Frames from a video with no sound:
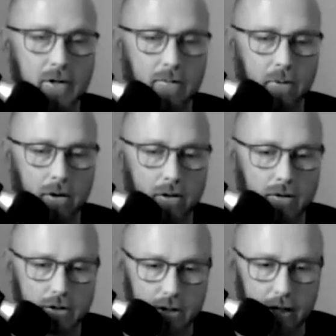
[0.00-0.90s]
market, or
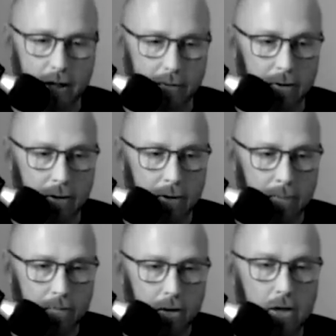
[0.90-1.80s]
city,
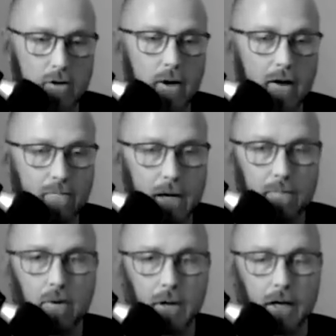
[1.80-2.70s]
then you have
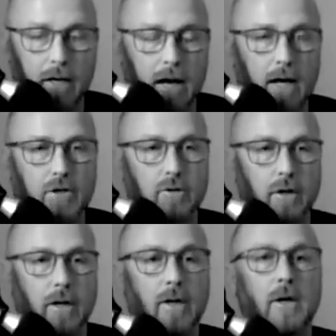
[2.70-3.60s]
people that can
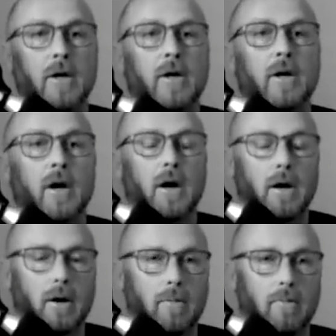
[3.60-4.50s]
actually
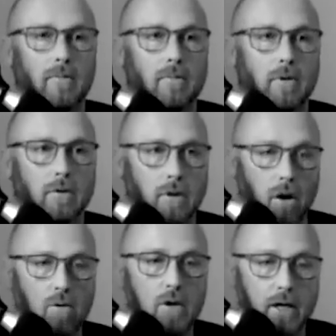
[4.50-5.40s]

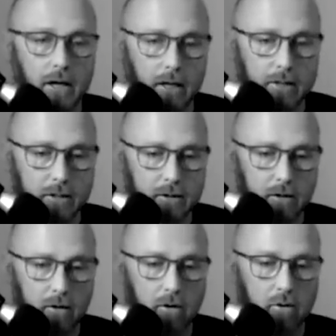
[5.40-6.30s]
loan against
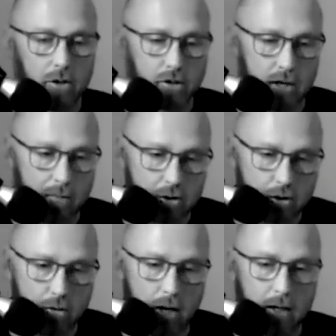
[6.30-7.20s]
or establish
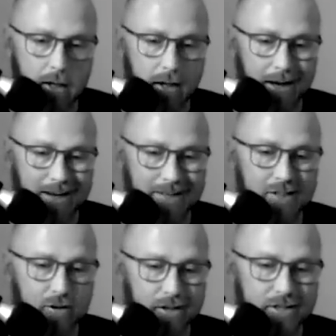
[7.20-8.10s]
credit against
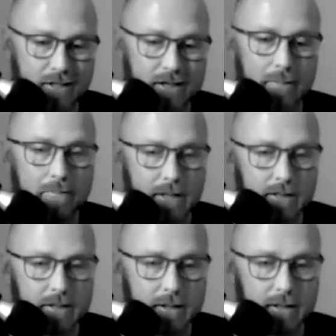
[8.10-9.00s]
their existing
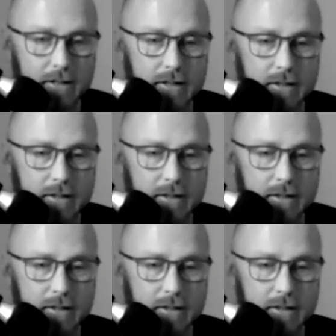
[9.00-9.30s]
businesses,